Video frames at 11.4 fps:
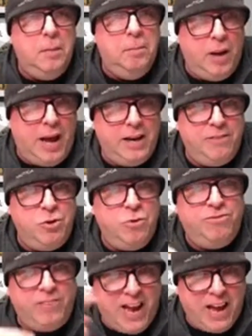But if you
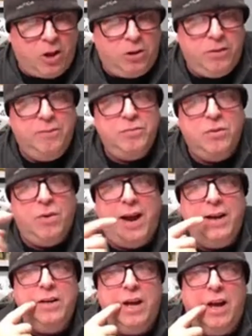fail,
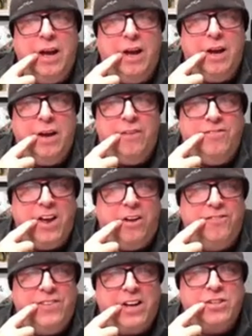right, a fail
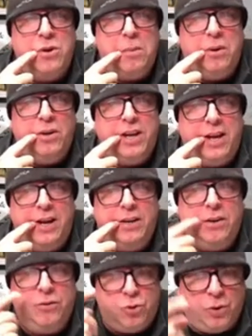affects their ability to
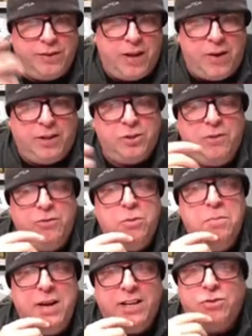hit during that round. So if you
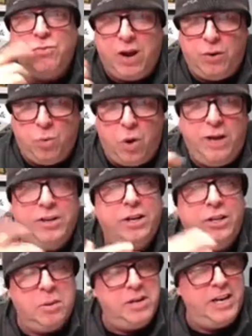miss round 1,
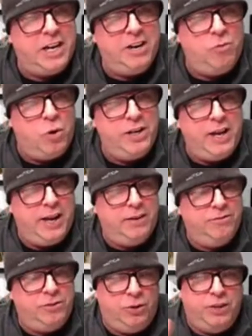it's going to be -1 to hit
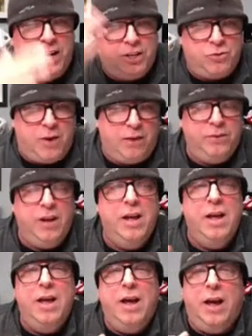till the next round.
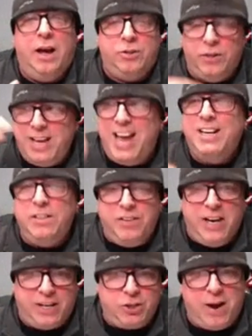Till the end of
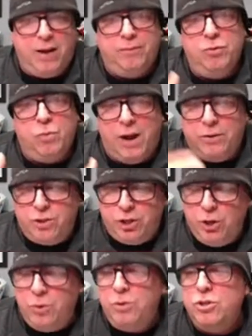the next round. Round
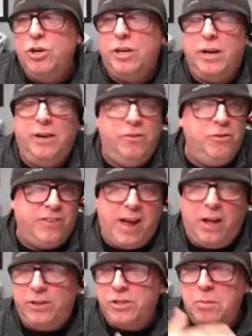2, if you
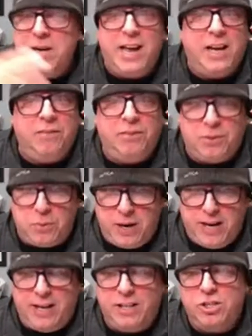fail, it's gonna be
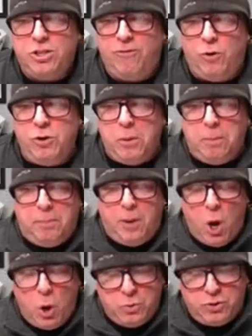-3, and so forth. Your
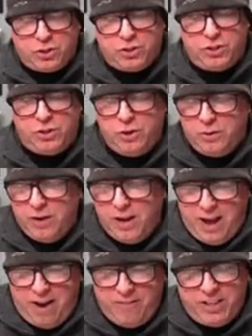bones
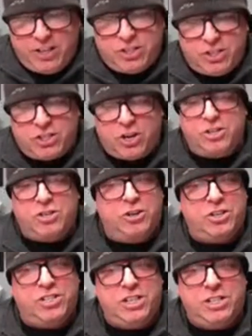everything is just gonna start
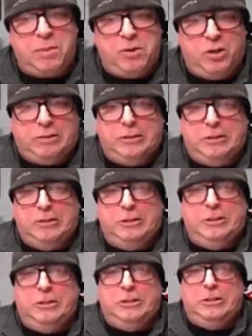to seize up. You're like,
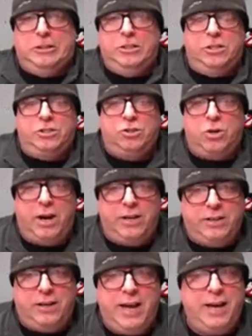and you're trying
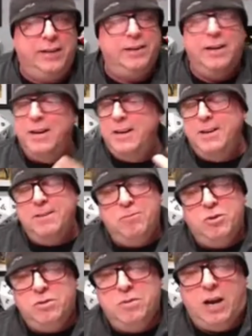to hit.
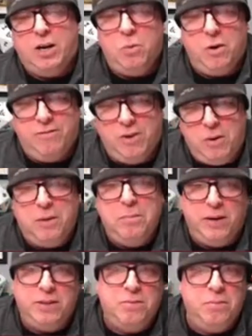It's not gonna work very well,
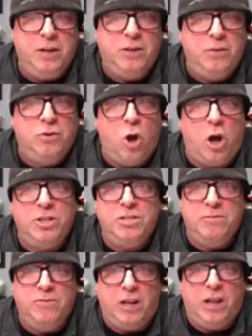but it could cause
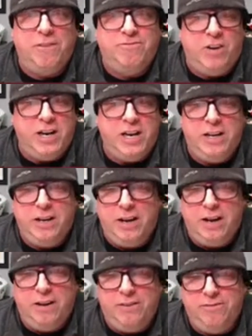a lot of funny
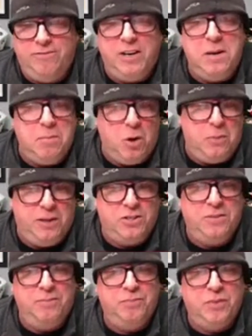moments.